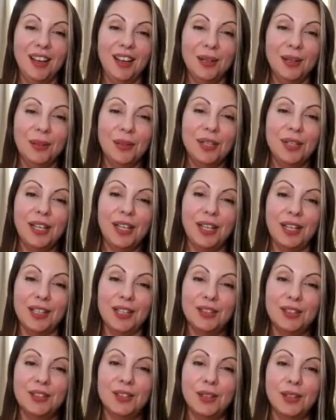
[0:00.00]
Okay,
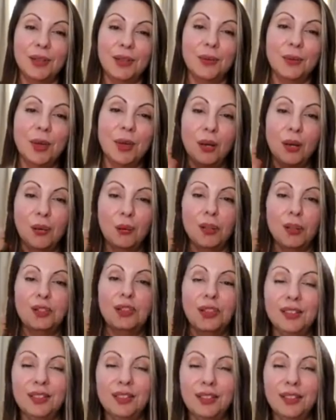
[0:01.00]
so
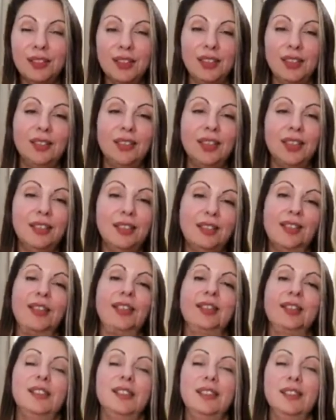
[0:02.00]
what are the 3
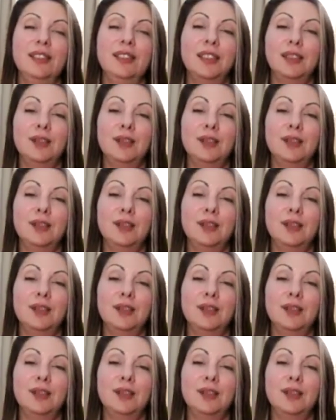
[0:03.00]
things